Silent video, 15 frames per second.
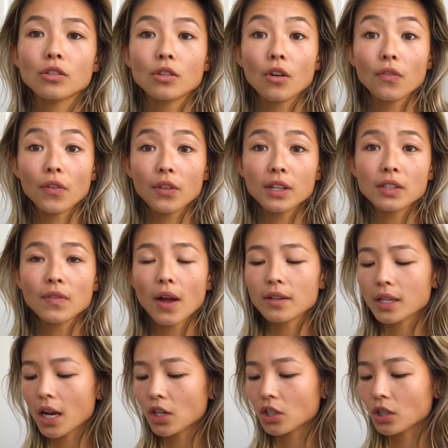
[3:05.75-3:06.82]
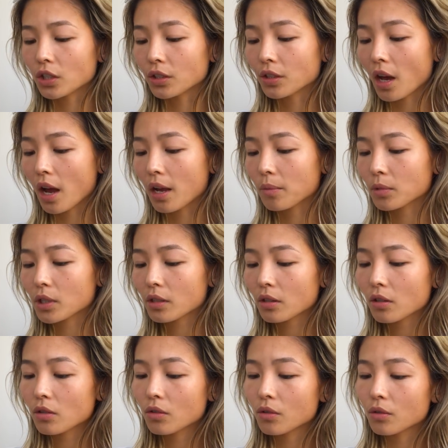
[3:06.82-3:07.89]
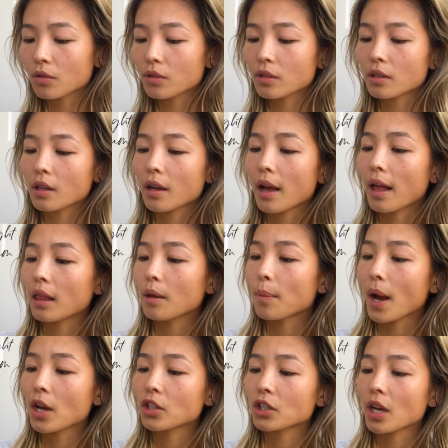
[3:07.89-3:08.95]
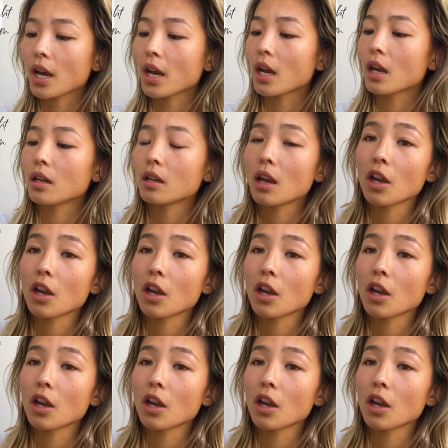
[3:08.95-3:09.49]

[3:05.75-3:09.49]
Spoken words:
So for this foundation, I am just going to use the Elle Bache